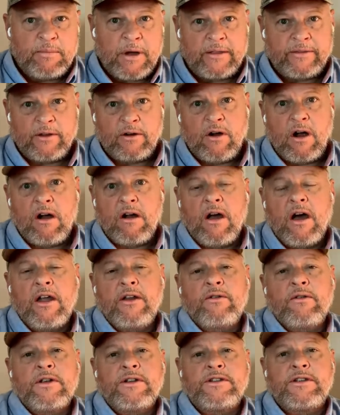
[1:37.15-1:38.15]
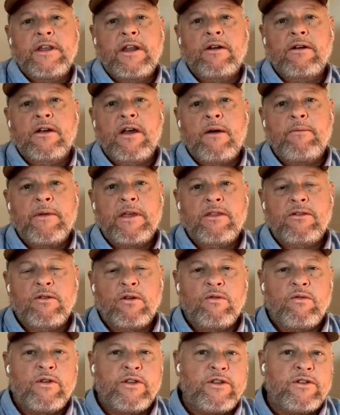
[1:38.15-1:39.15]
But there are hundreds that are coming
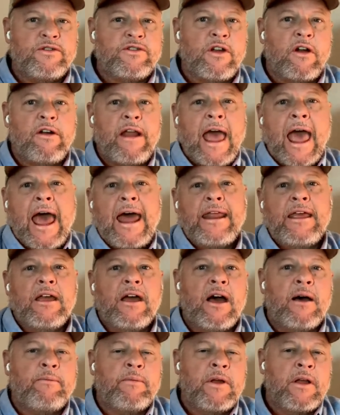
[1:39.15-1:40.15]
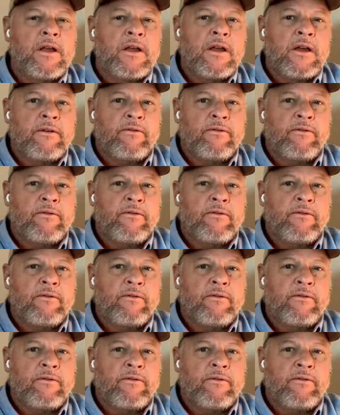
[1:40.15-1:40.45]
through when you start adding up,